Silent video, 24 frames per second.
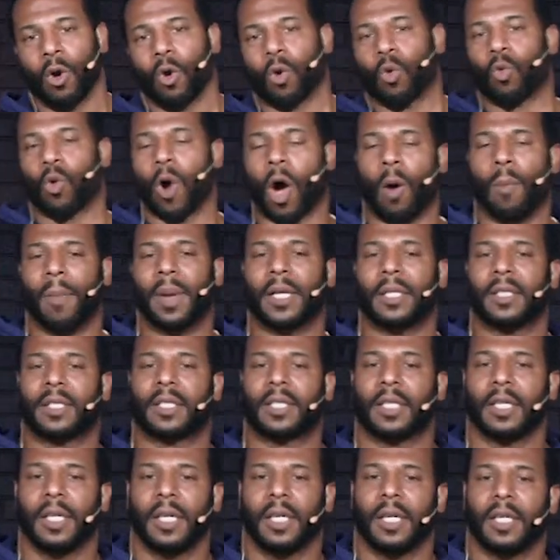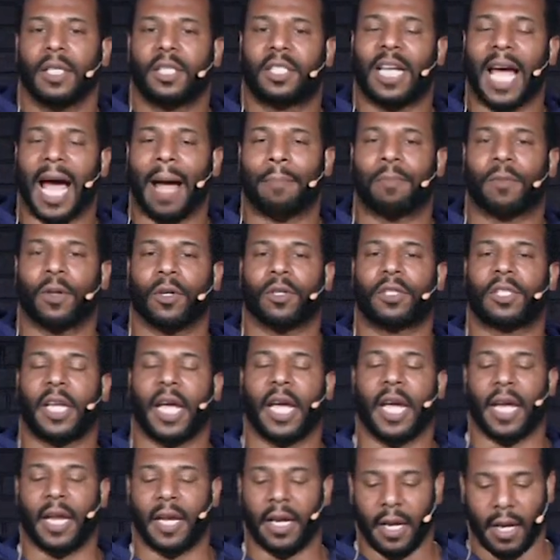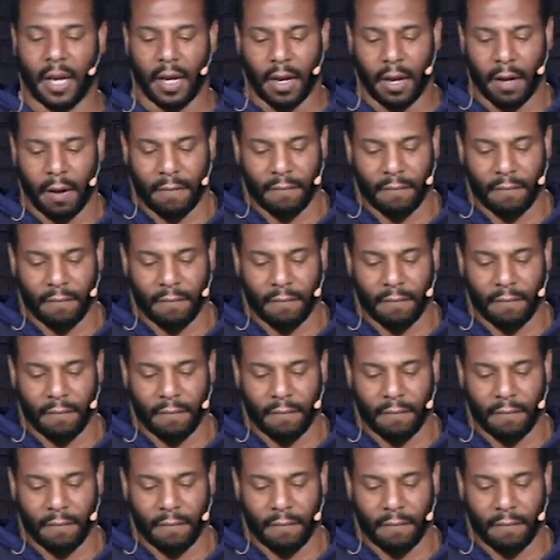Romans chapter 10,